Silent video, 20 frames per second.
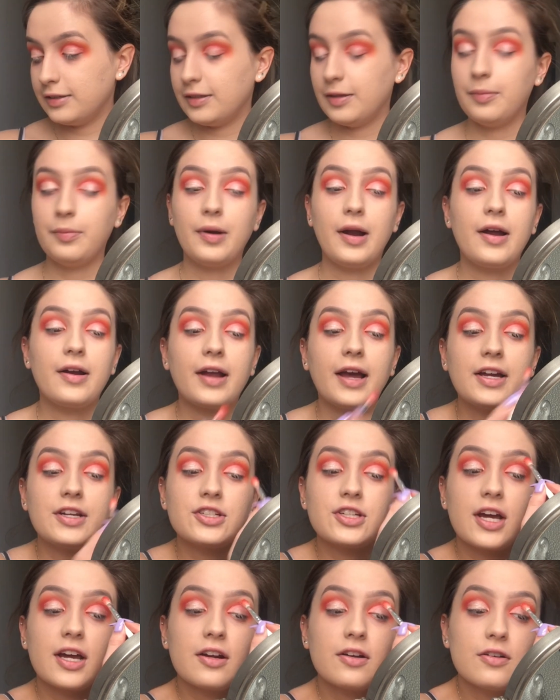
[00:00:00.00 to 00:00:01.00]
the brown
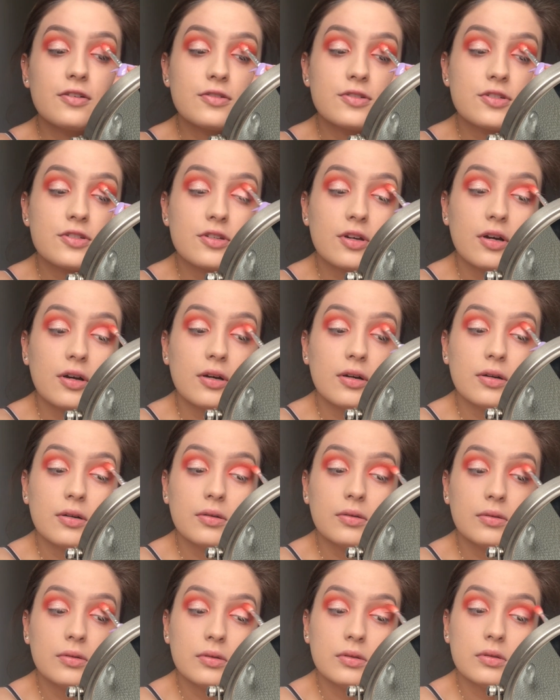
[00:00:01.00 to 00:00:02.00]
eyeshadow,
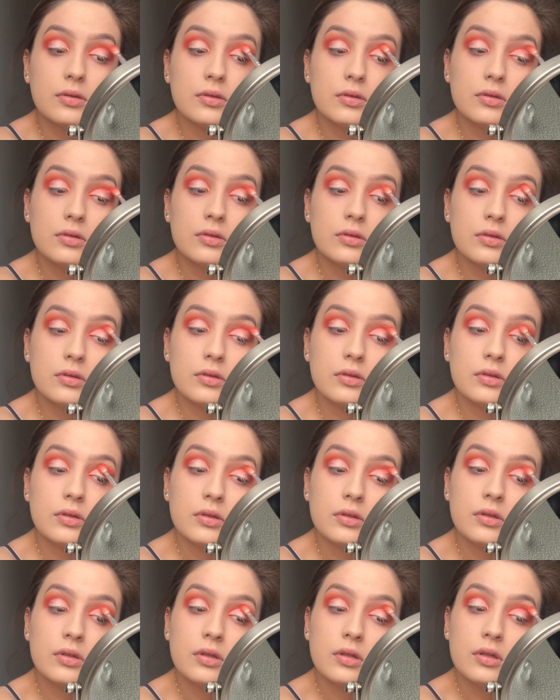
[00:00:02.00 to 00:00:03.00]
so
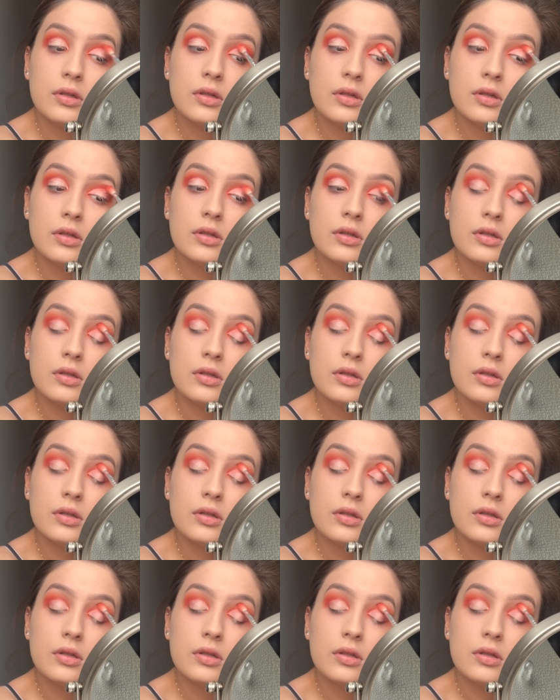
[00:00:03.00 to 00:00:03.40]
it